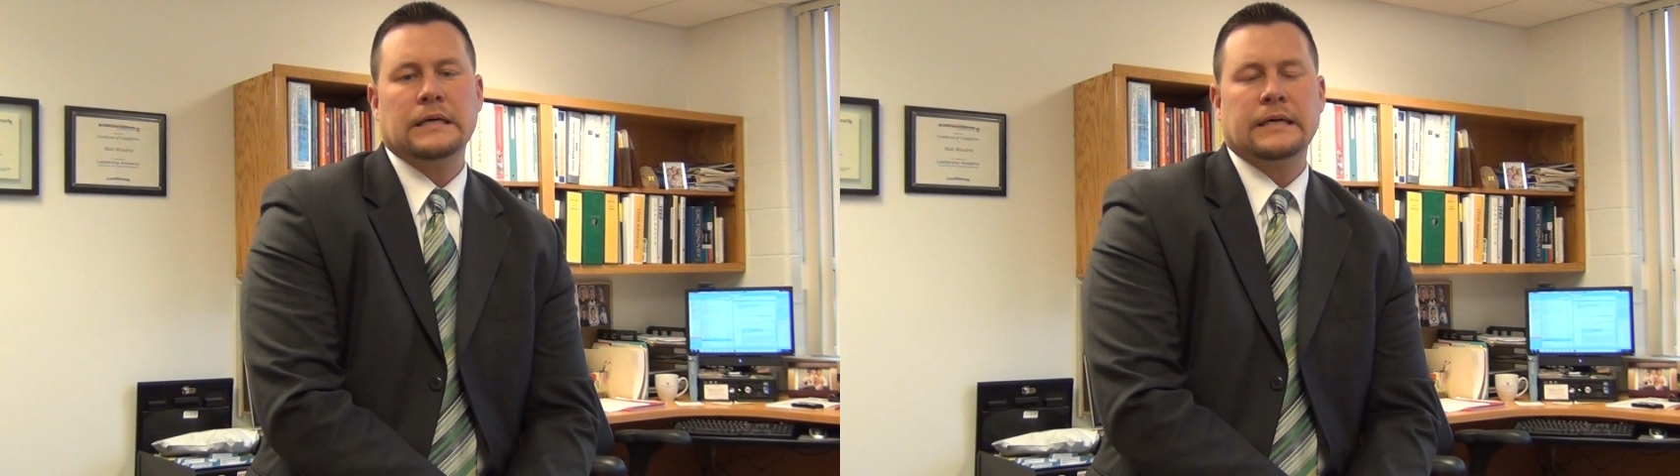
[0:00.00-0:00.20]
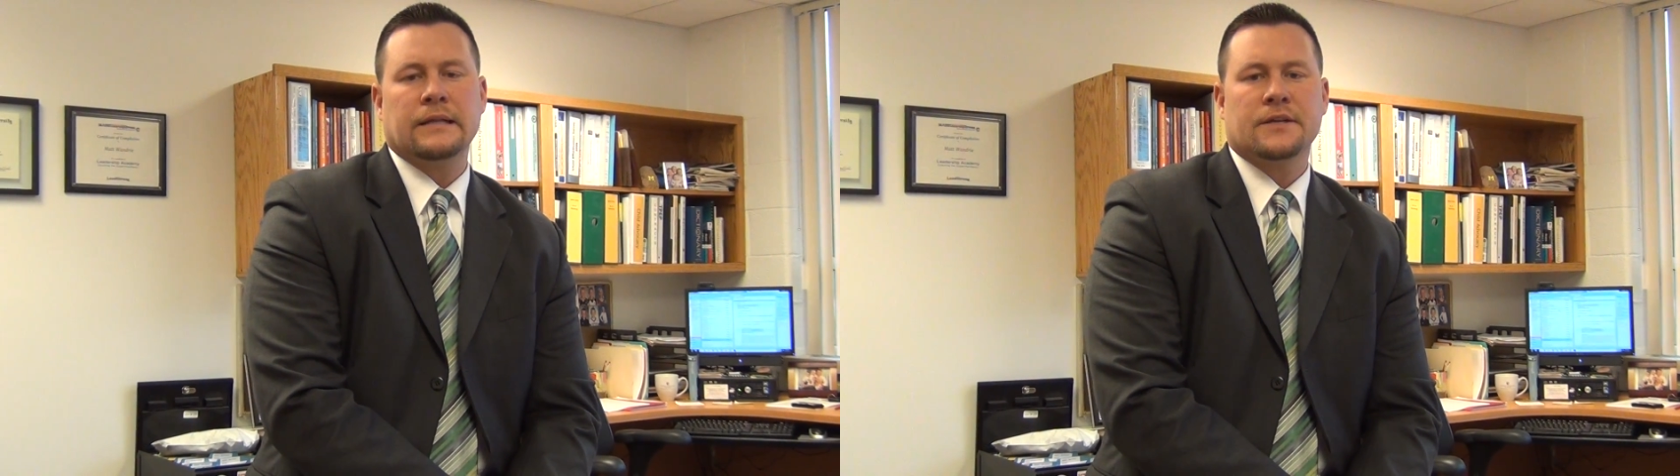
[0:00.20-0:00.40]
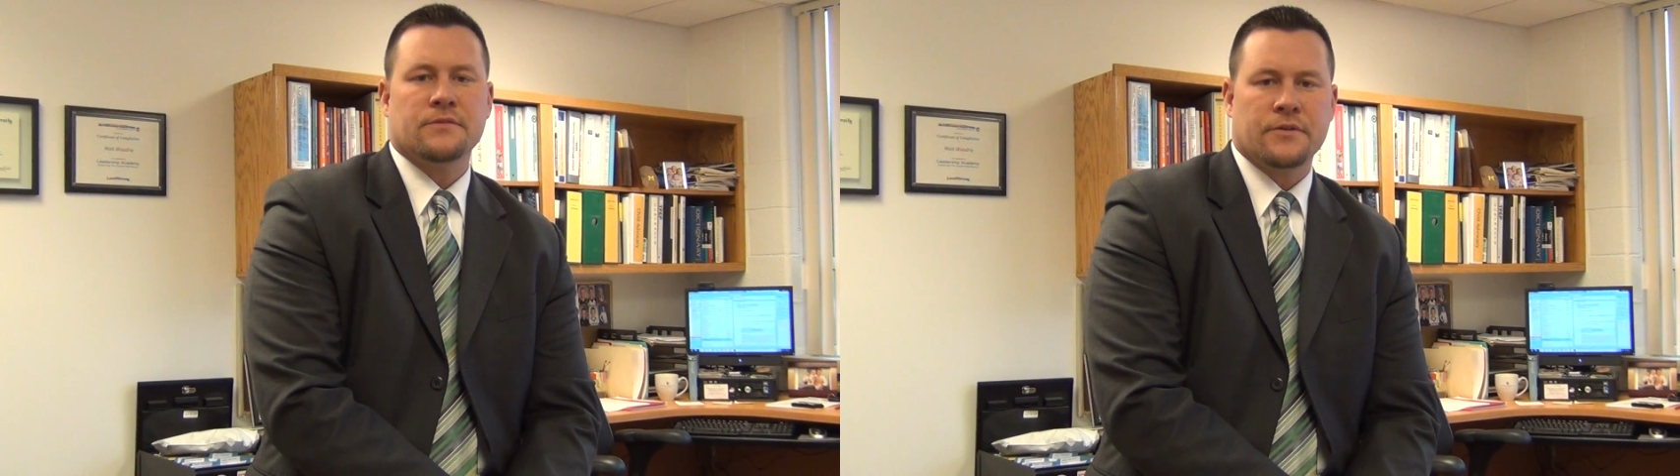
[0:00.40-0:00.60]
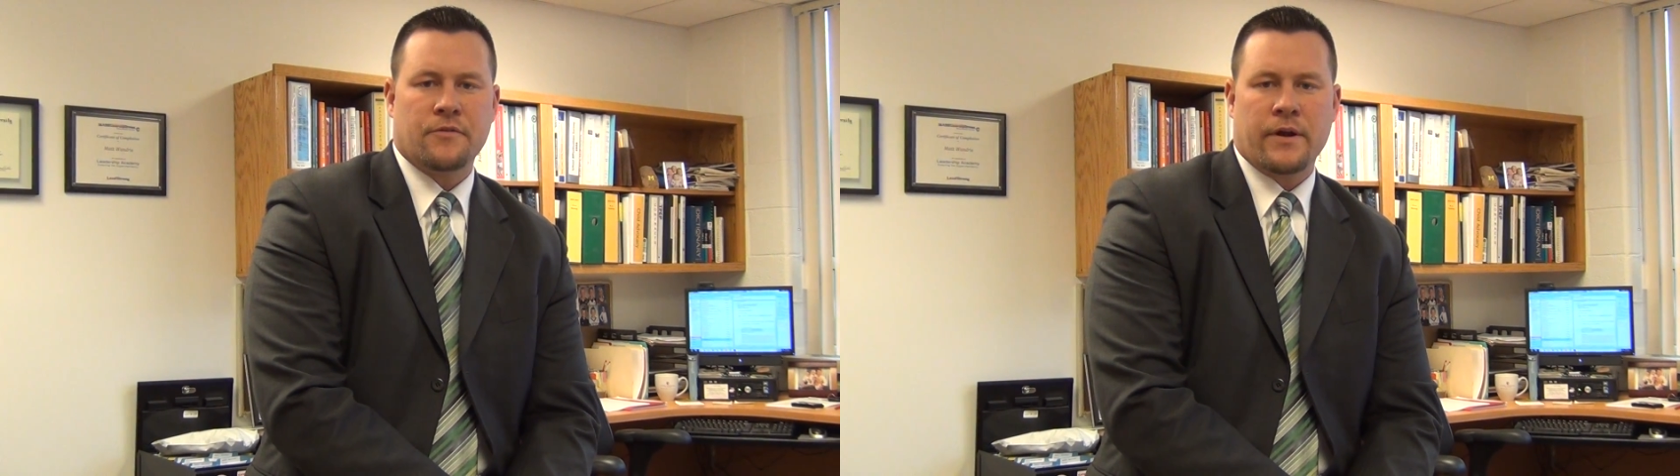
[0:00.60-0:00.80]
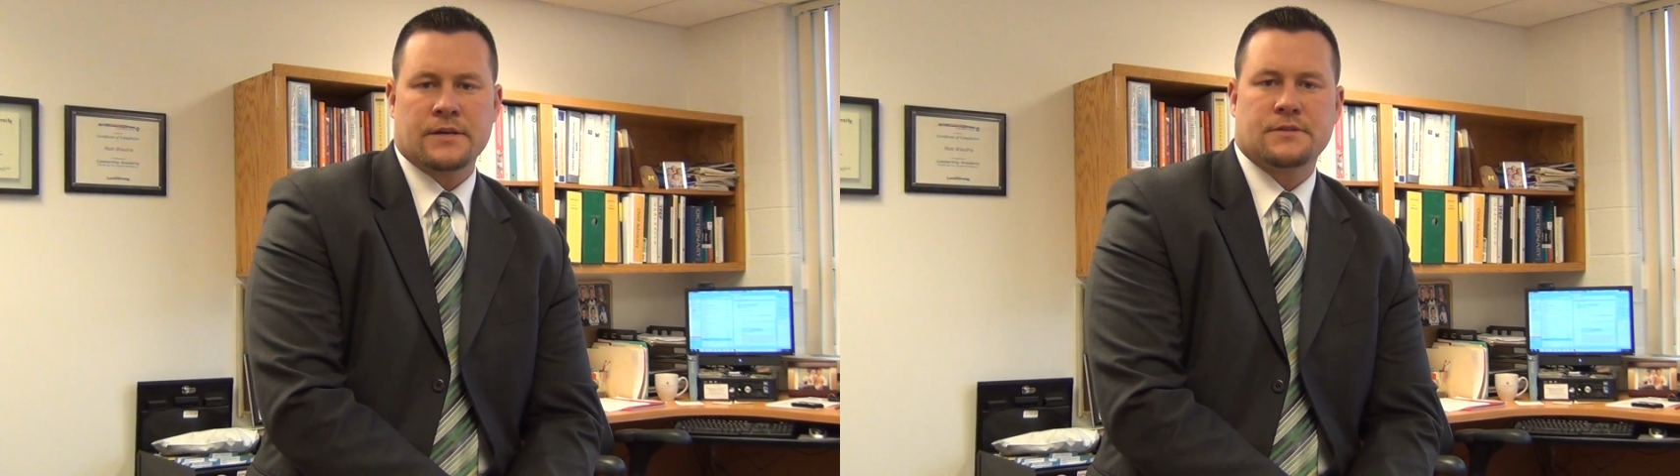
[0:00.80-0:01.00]
I'd like to
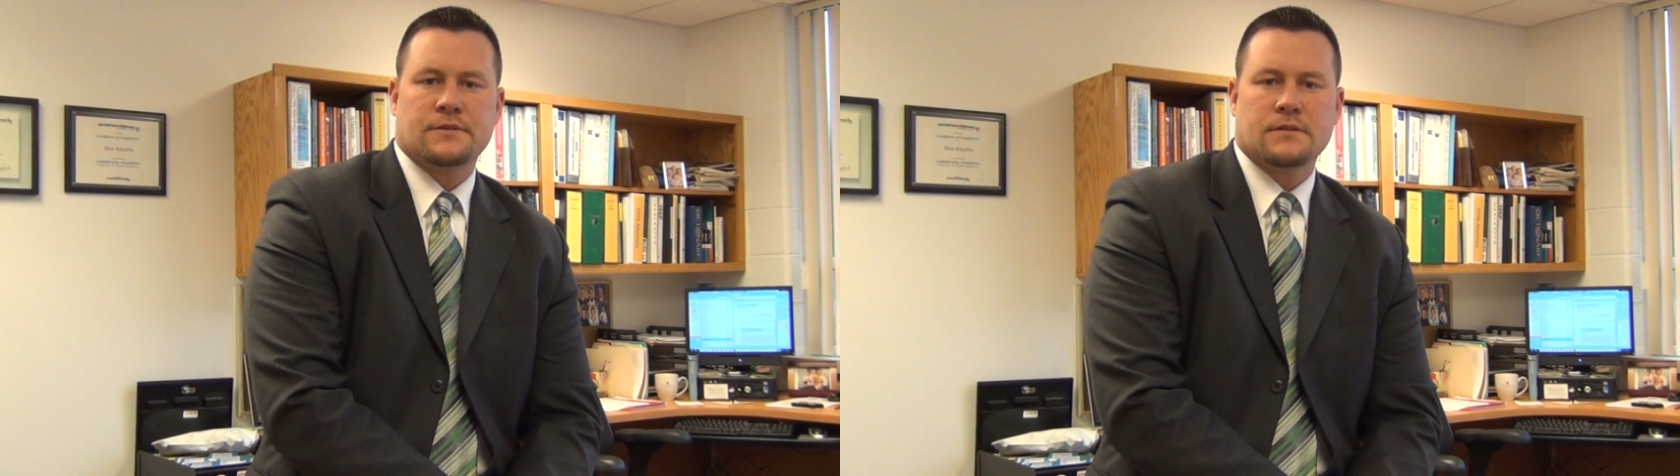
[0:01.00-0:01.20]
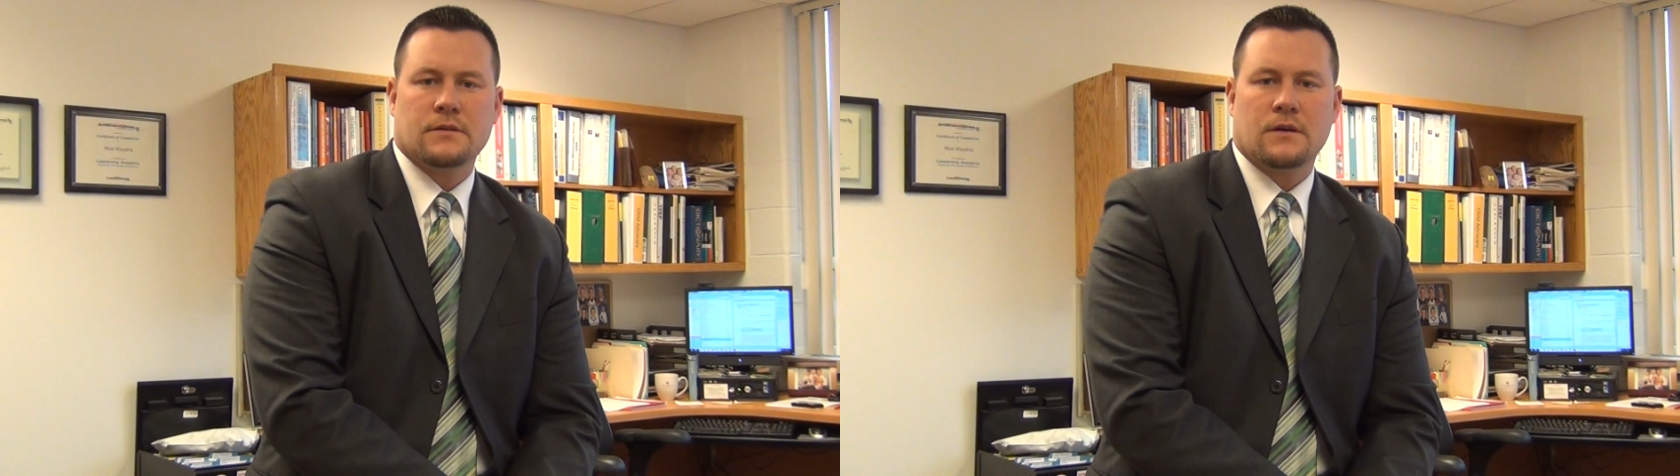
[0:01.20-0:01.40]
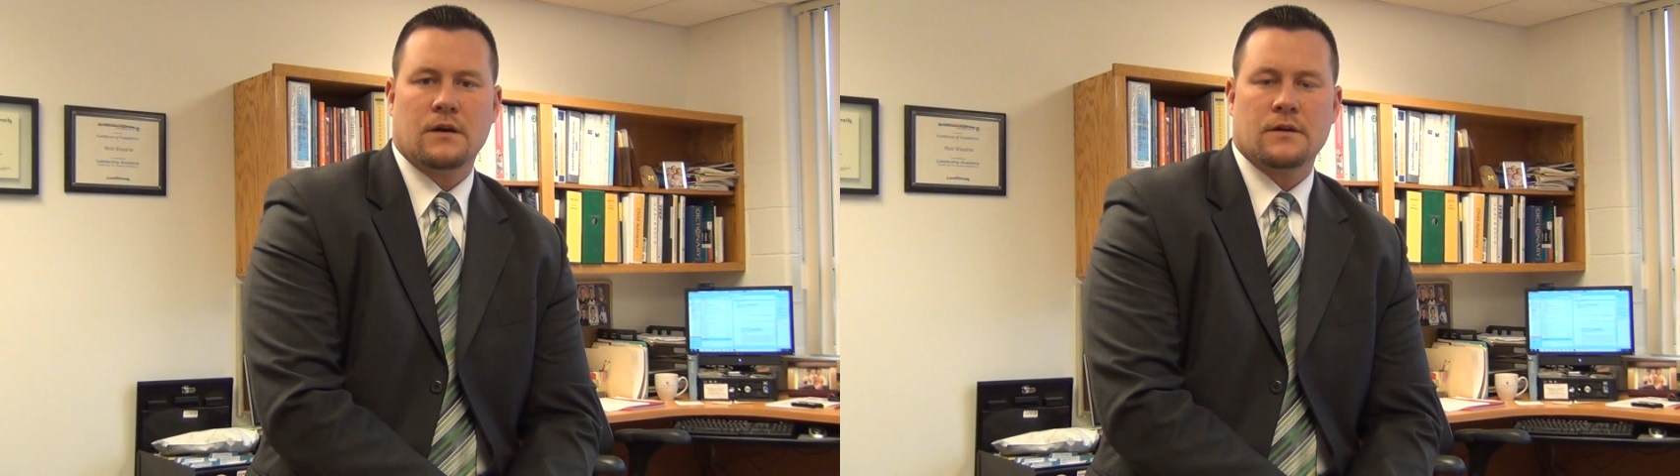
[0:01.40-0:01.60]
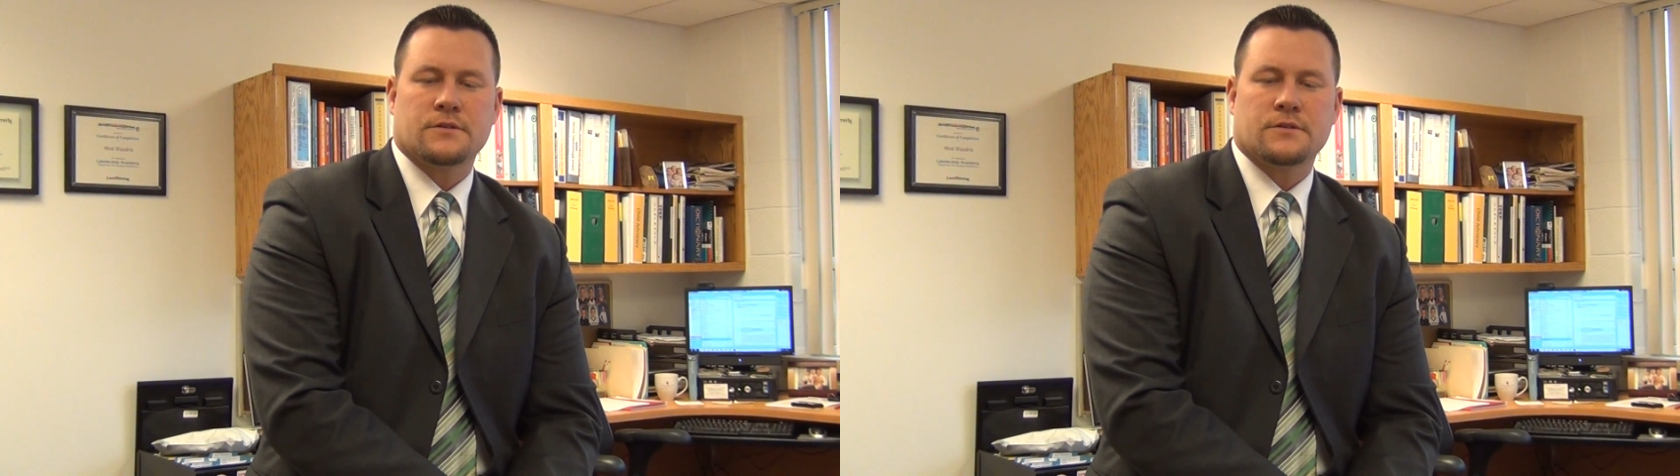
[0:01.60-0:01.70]
address our